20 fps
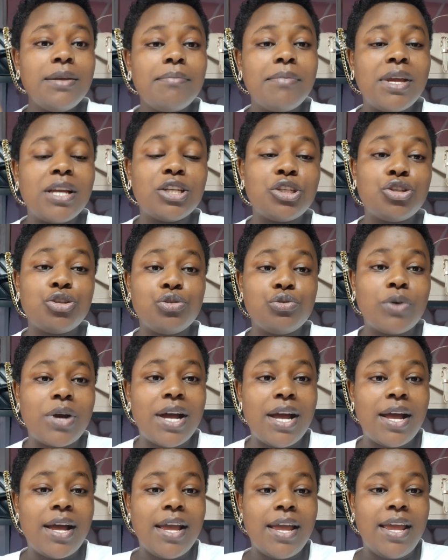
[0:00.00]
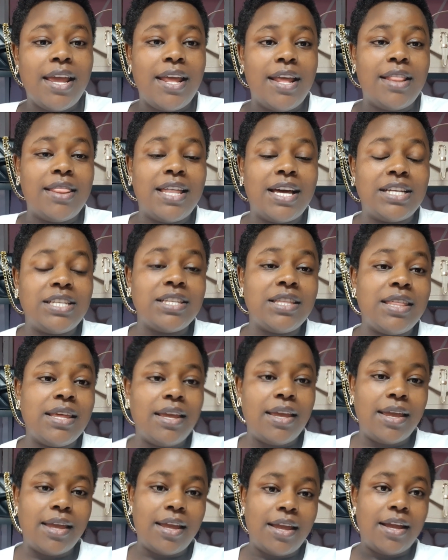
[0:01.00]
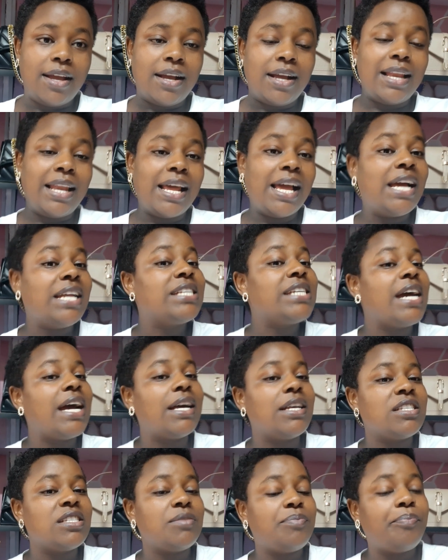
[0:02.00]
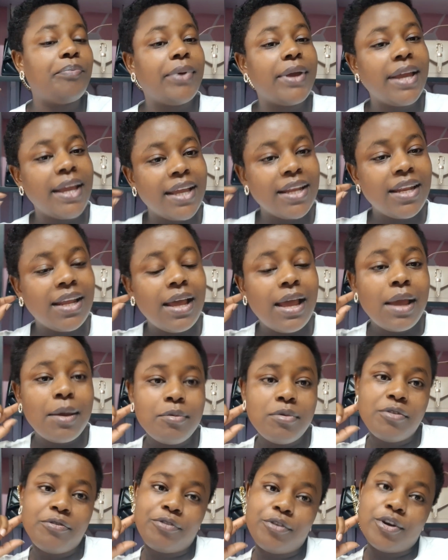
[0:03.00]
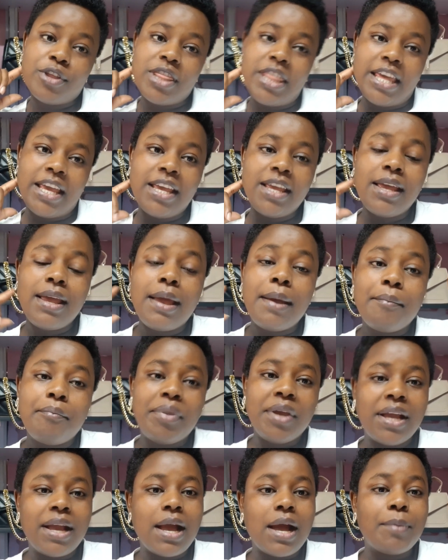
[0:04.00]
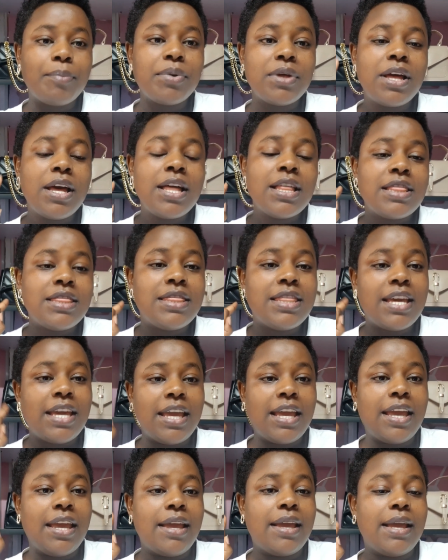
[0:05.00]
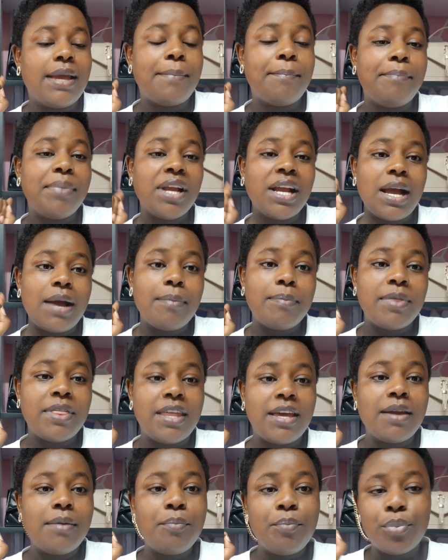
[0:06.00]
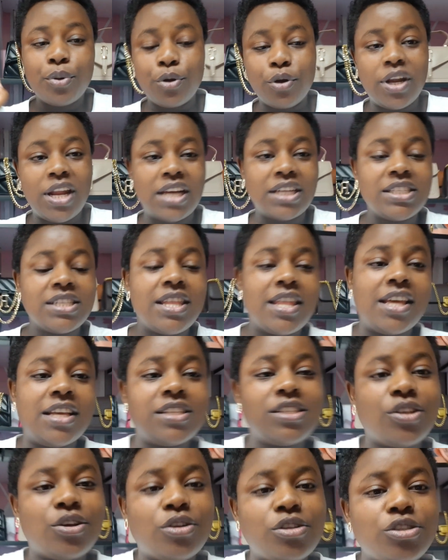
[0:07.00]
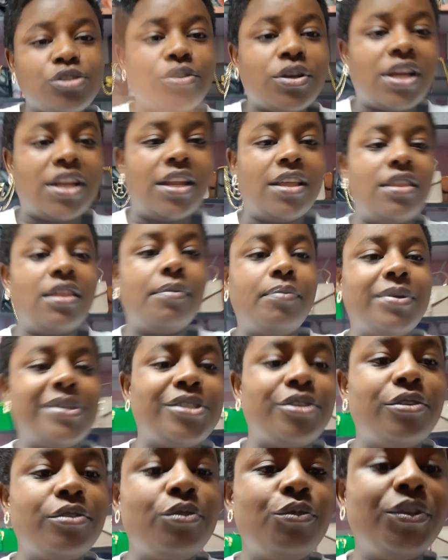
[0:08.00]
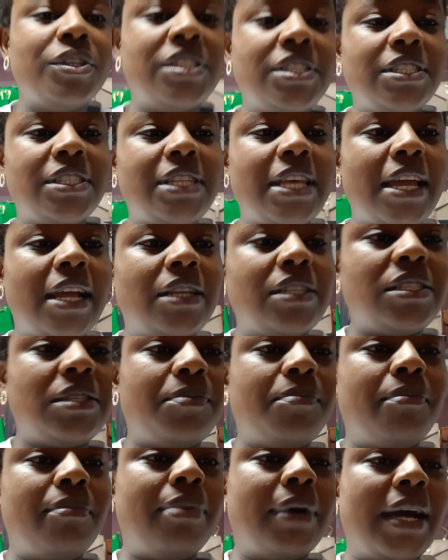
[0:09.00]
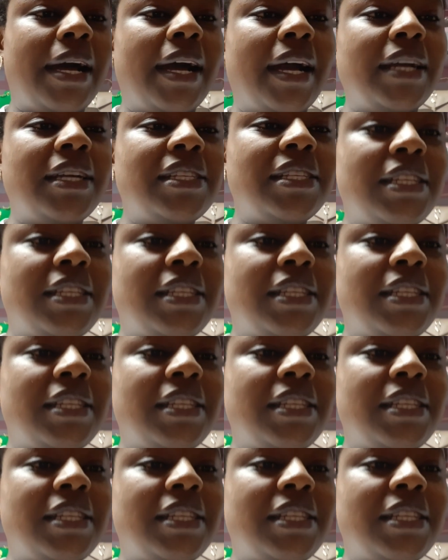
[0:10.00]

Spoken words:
make sure that the client has paid before they pick up the products. There is also another person who sells bags